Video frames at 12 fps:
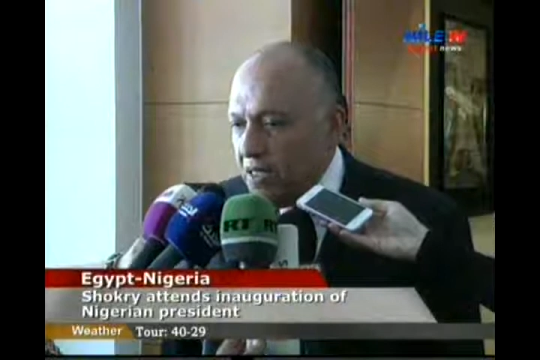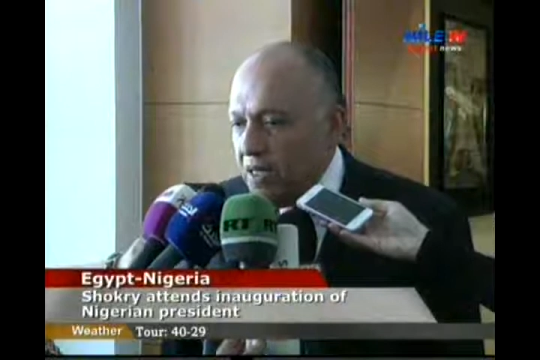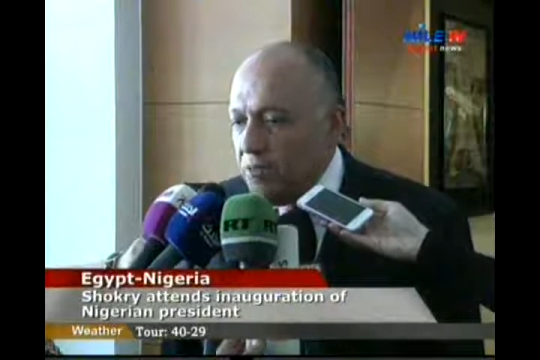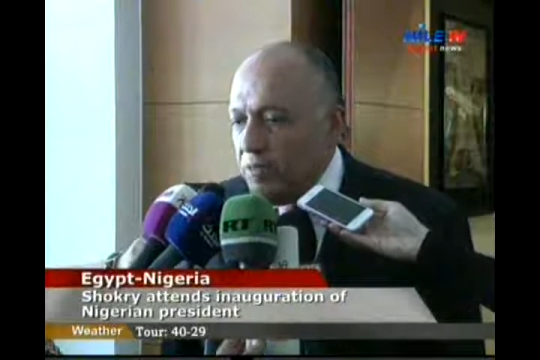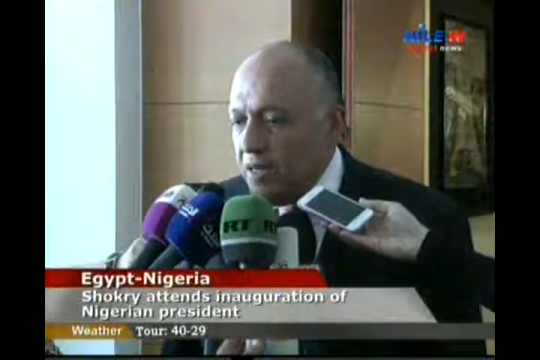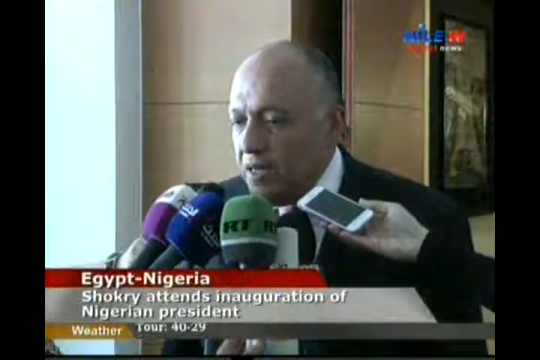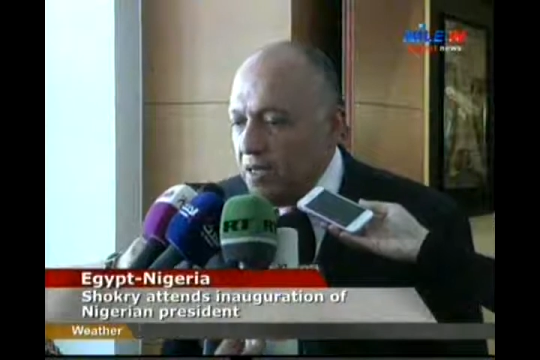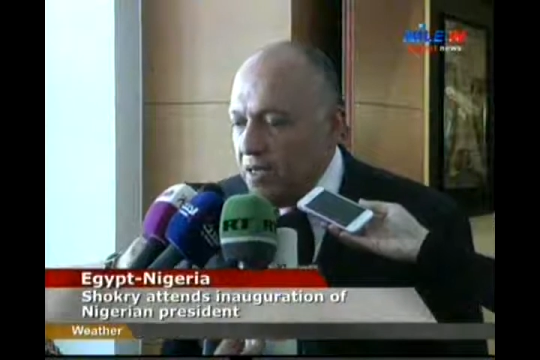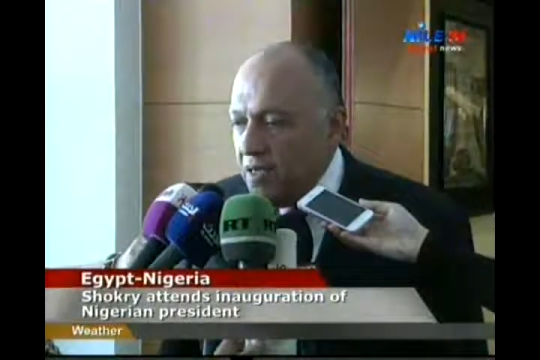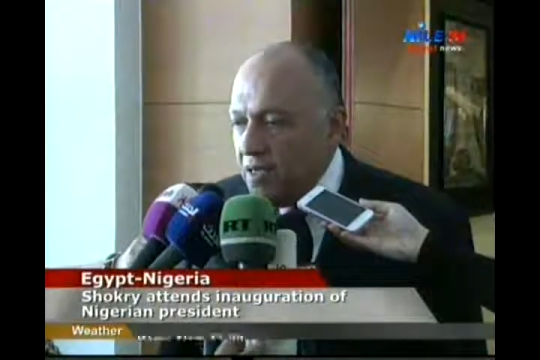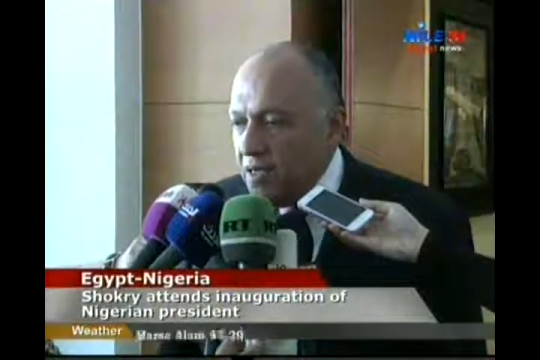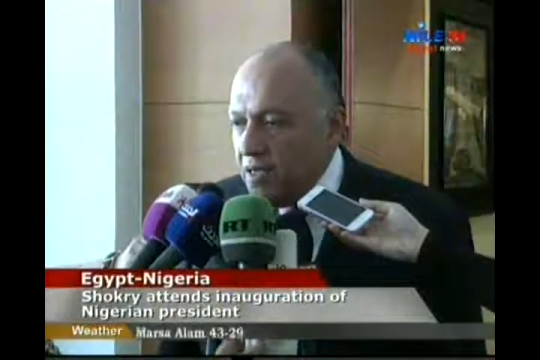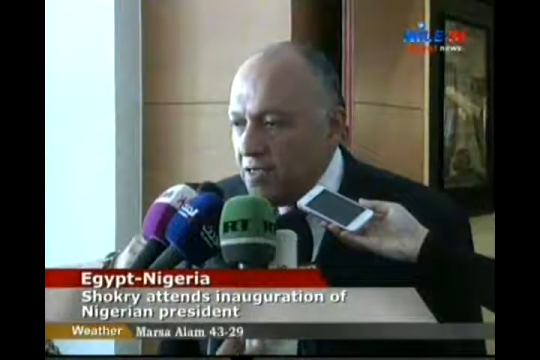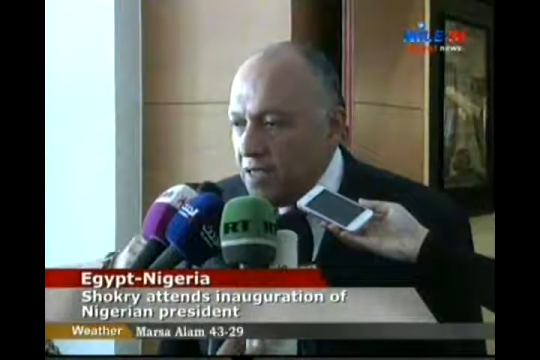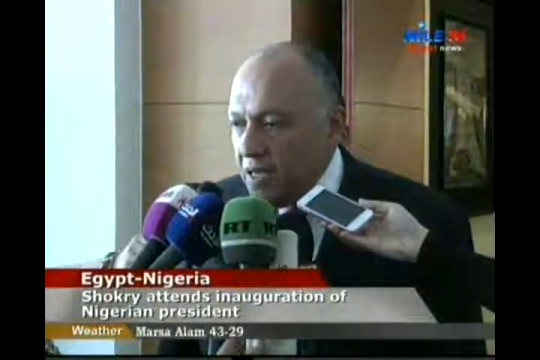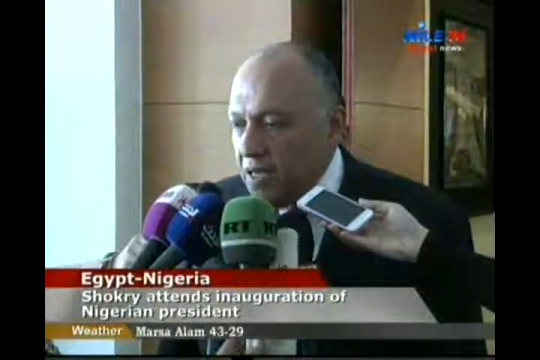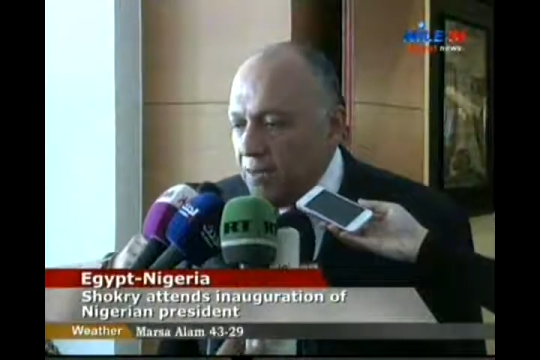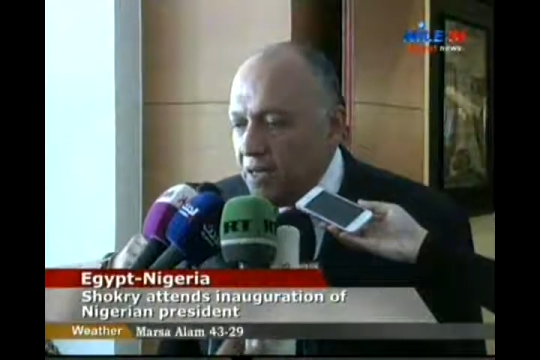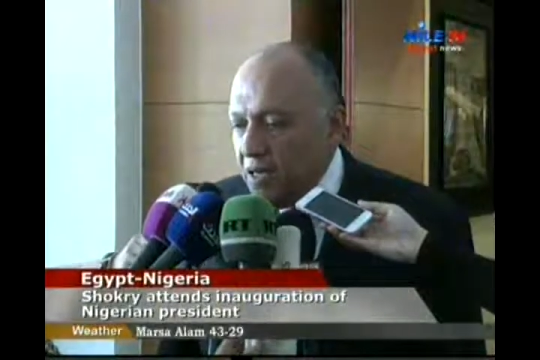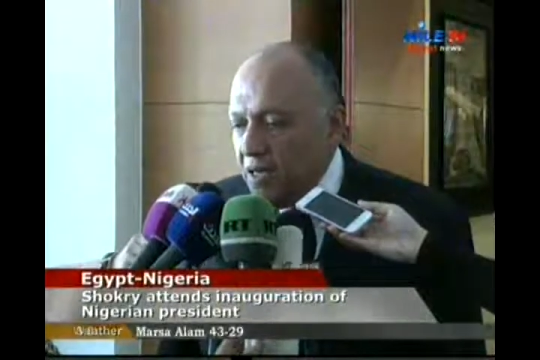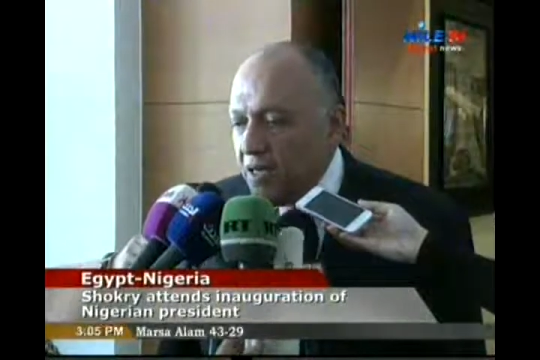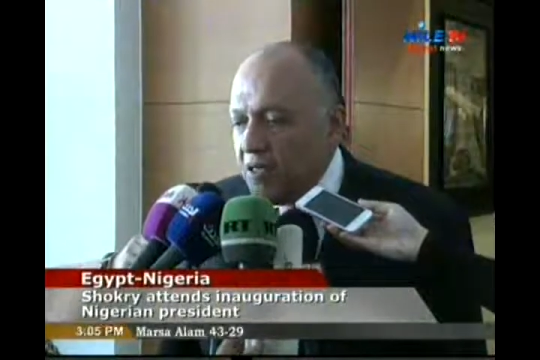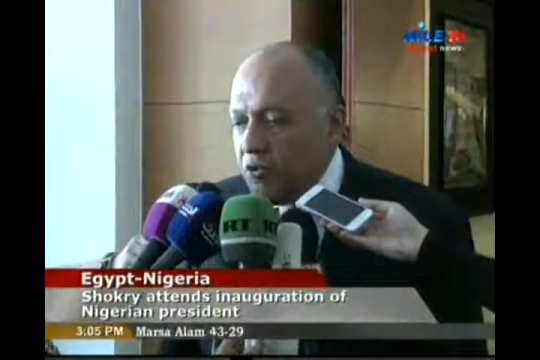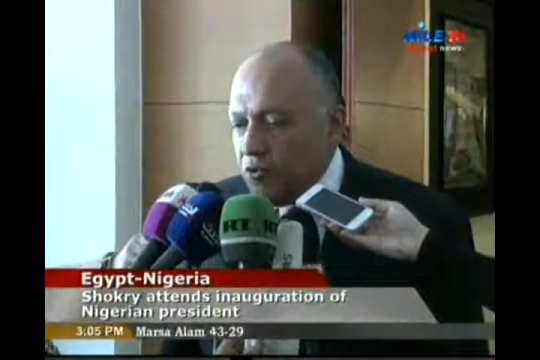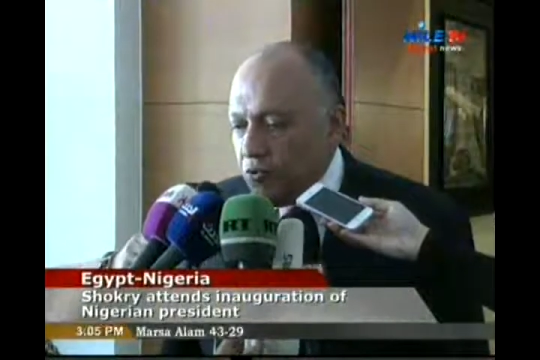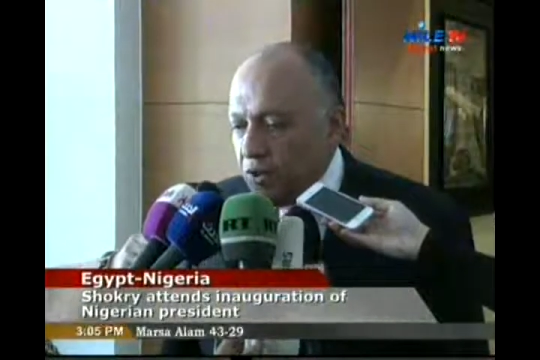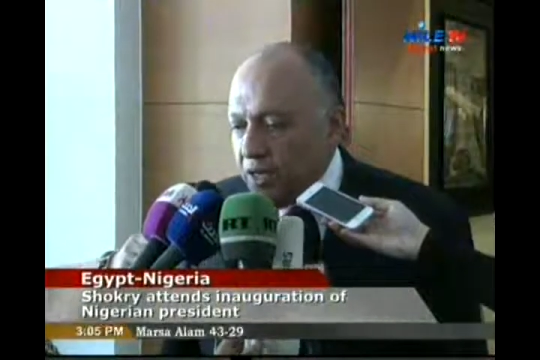while there was a visible police presence at key